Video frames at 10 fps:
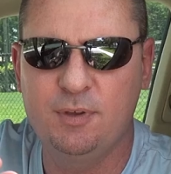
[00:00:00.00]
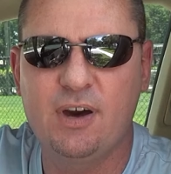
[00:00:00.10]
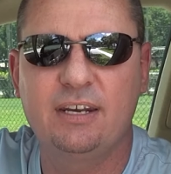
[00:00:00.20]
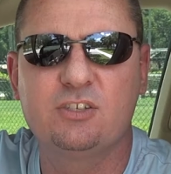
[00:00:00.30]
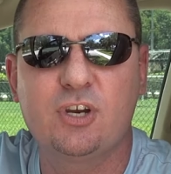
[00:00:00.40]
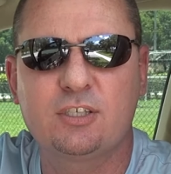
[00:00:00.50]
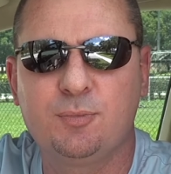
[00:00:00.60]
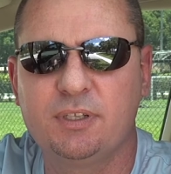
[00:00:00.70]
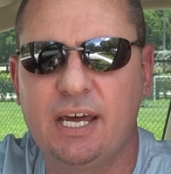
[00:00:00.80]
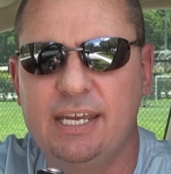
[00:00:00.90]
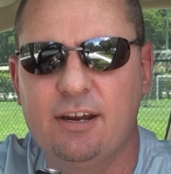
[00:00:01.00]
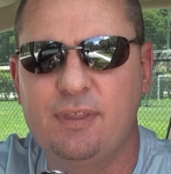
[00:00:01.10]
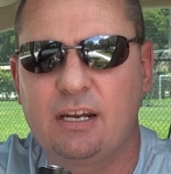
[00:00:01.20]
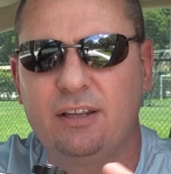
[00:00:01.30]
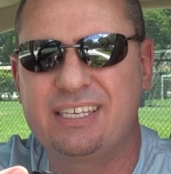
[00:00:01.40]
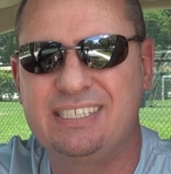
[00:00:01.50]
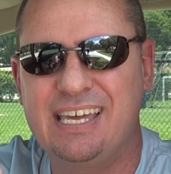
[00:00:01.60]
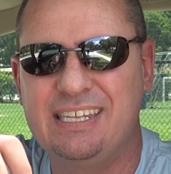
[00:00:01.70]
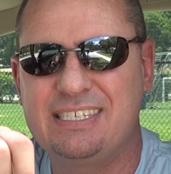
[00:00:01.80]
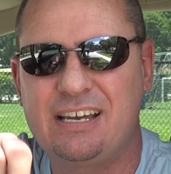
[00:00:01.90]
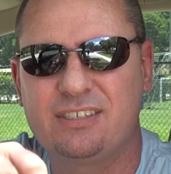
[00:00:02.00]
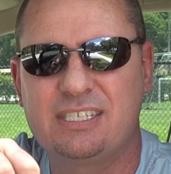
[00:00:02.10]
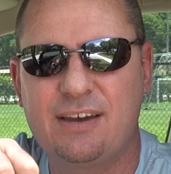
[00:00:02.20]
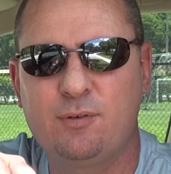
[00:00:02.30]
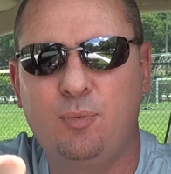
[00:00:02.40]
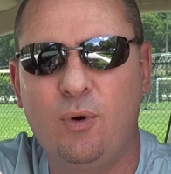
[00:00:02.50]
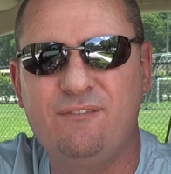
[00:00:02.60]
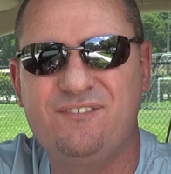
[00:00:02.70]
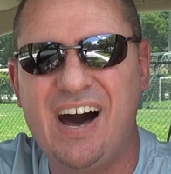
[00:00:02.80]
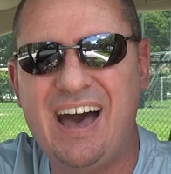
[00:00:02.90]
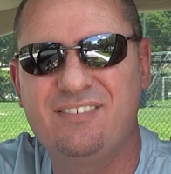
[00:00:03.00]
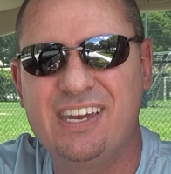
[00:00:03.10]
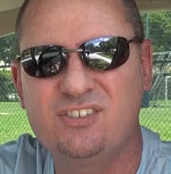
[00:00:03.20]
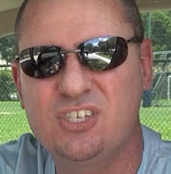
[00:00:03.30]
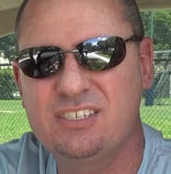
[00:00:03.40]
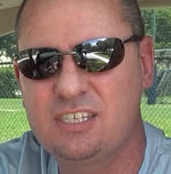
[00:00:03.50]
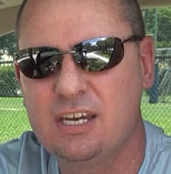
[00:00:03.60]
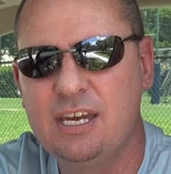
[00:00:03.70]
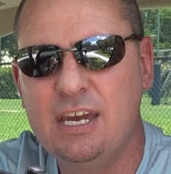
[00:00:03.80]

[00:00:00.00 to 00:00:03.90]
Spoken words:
you've got an adjustable nut here that'll extend this out to 7.5 inches.